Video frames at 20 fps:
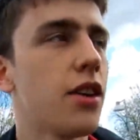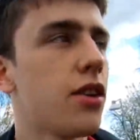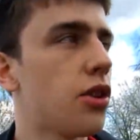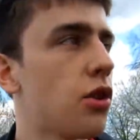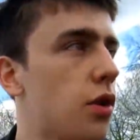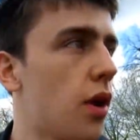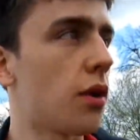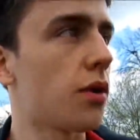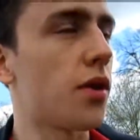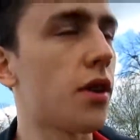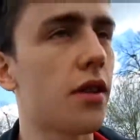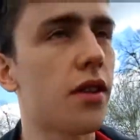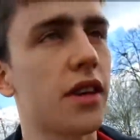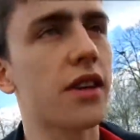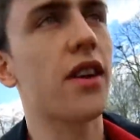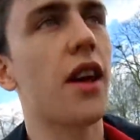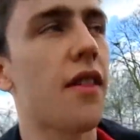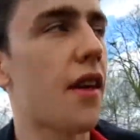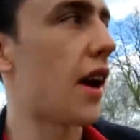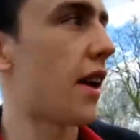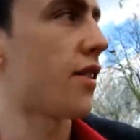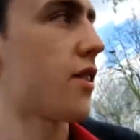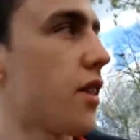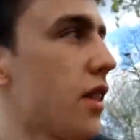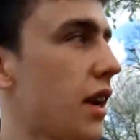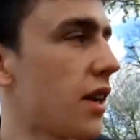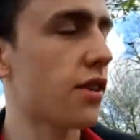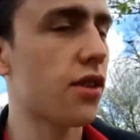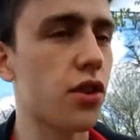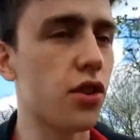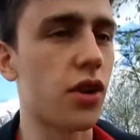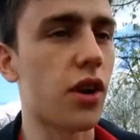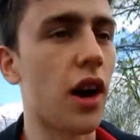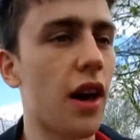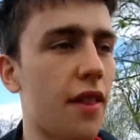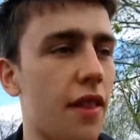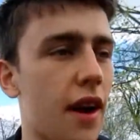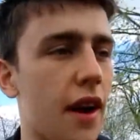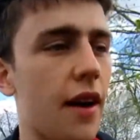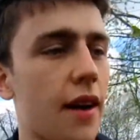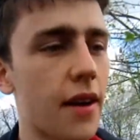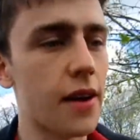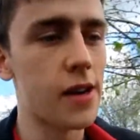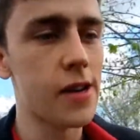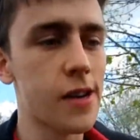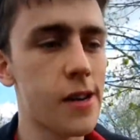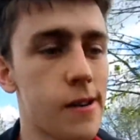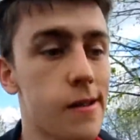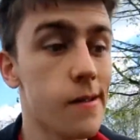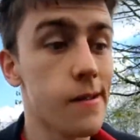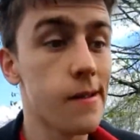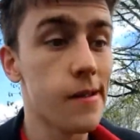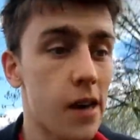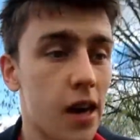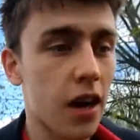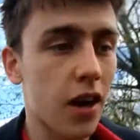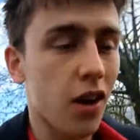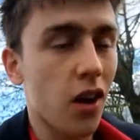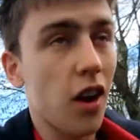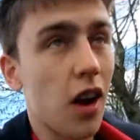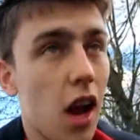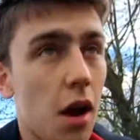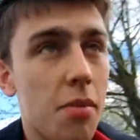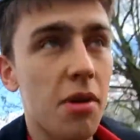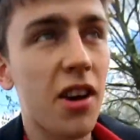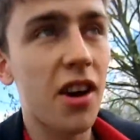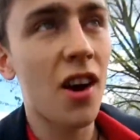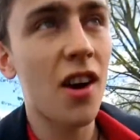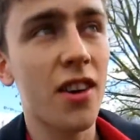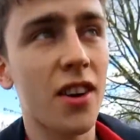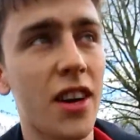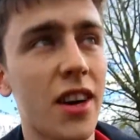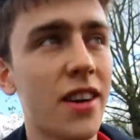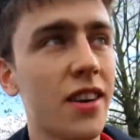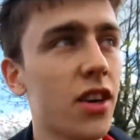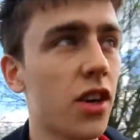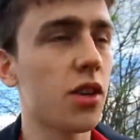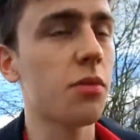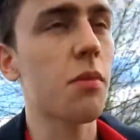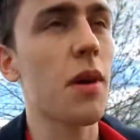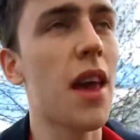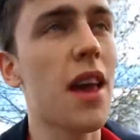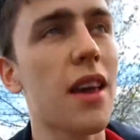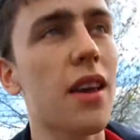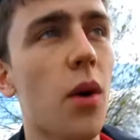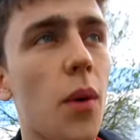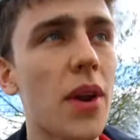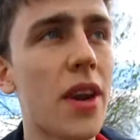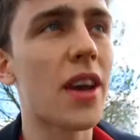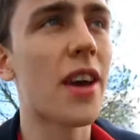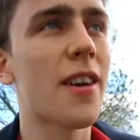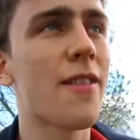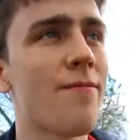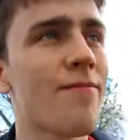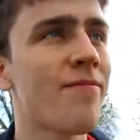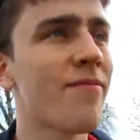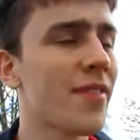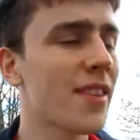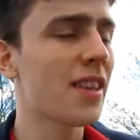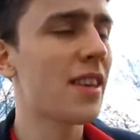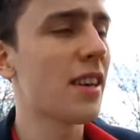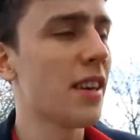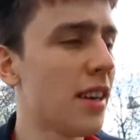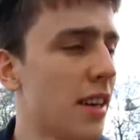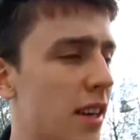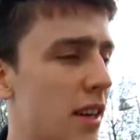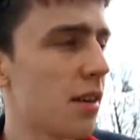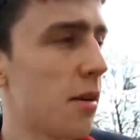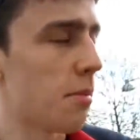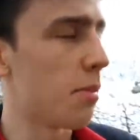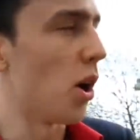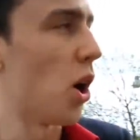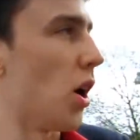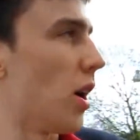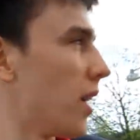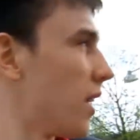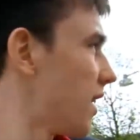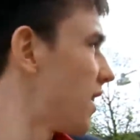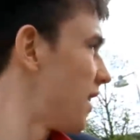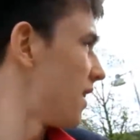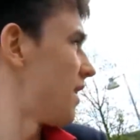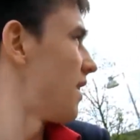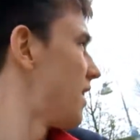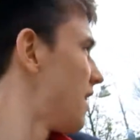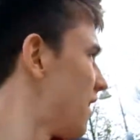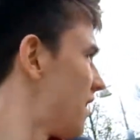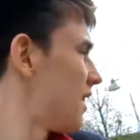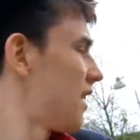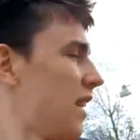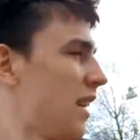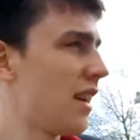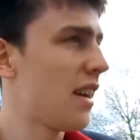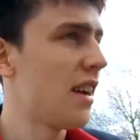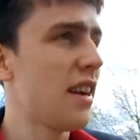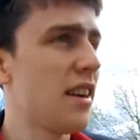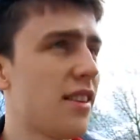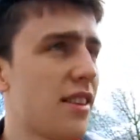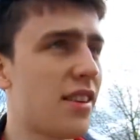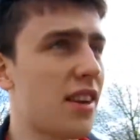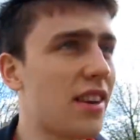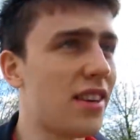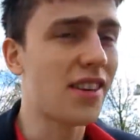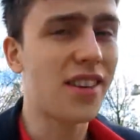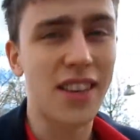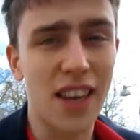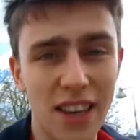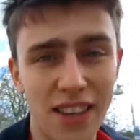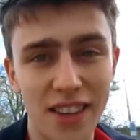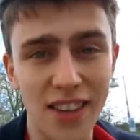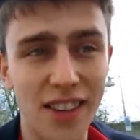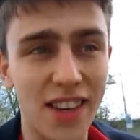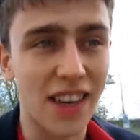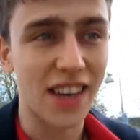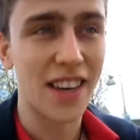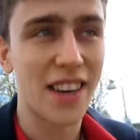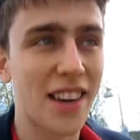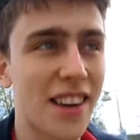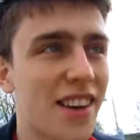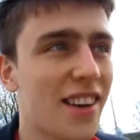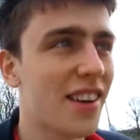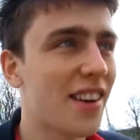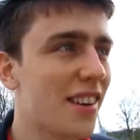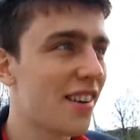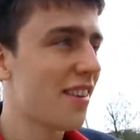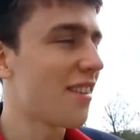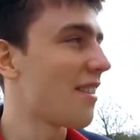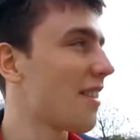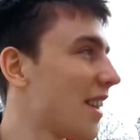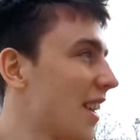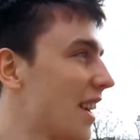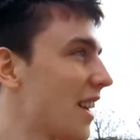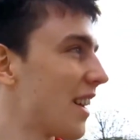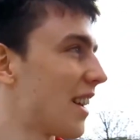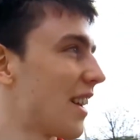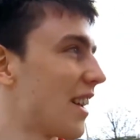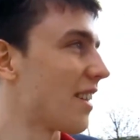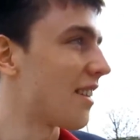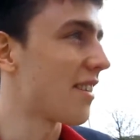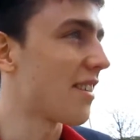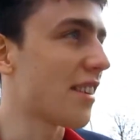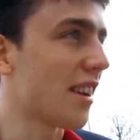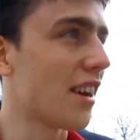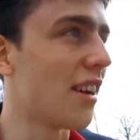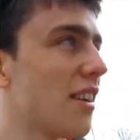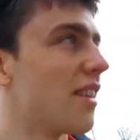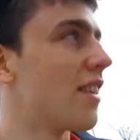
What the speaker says: do notes and things like that. So that's good like that. I got a library card, cost me £8. But it's a necessity, really, isn't it? So